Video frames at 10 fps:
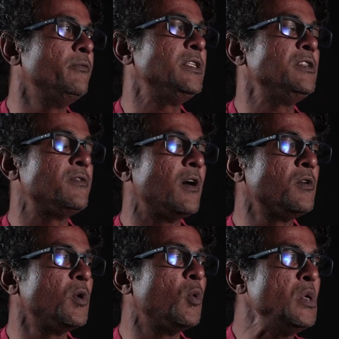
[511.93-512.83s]
which is
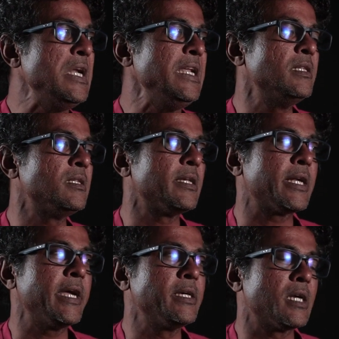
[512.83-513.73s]
found only in the
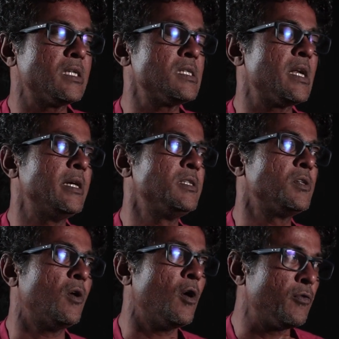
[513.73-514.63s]
Terai grasslands
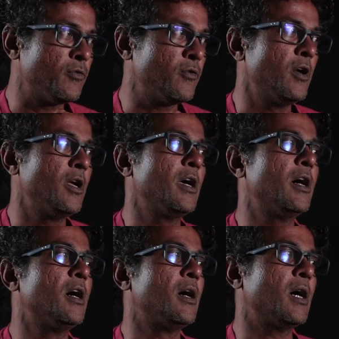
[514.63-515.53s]
of
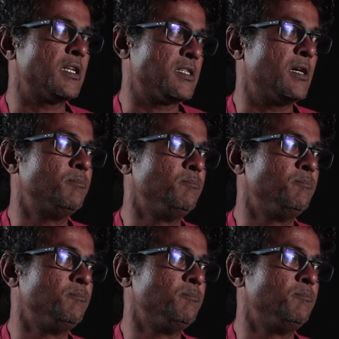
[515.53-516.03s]
Assam.